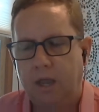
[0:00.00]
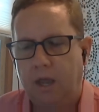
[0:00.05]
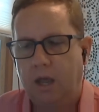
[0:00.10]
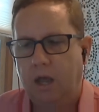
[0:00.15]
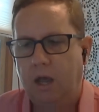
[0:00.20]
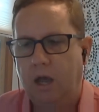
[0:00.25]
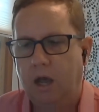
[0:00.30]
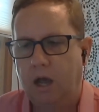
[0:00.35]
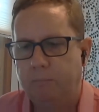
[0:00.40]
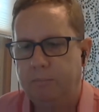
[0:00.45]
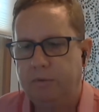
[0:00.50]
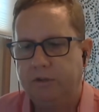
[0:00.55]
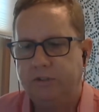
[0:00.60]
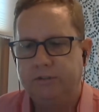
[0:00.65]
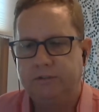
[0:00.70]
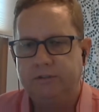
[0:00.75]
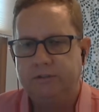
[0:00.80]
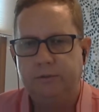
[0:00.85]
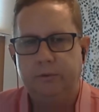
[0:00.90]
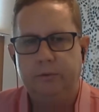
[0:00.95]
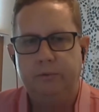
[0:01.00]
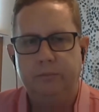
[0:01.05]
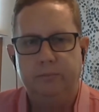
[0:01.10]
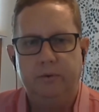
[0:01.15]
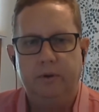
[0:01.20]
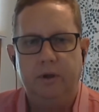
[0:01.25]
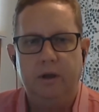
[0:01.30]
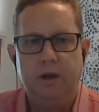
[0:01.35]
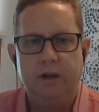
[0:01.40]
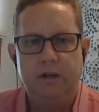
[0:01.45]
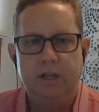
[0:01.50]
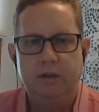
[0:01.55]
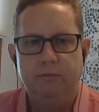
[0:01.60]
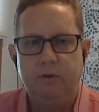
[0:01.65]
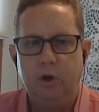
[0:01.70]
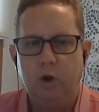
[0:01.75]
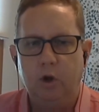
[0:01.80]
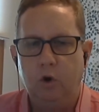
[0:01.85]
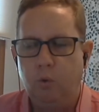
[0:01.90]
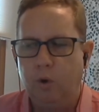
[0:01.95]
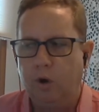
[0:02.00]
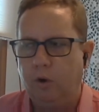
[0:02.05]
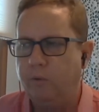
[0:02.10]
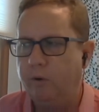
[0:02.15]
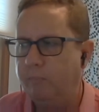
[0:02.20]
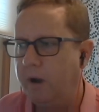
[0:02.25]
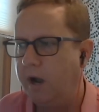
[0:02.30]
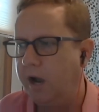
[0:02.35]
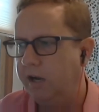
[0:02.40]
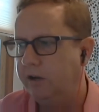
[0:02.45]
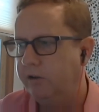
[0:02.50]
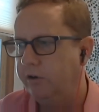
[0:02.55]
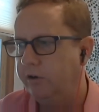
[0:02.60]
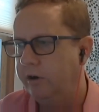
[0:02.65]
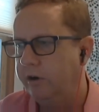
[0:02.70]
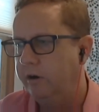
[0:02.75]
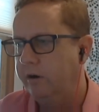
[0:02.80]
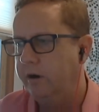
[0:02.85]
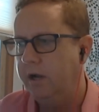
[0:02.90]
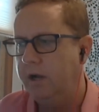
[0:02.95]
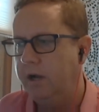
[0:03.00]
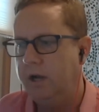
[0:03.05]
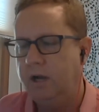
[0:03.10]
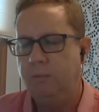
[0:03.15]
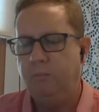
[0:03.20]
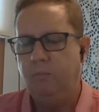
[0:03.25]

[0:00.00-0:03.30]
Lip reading: But just to give you a quick reminder,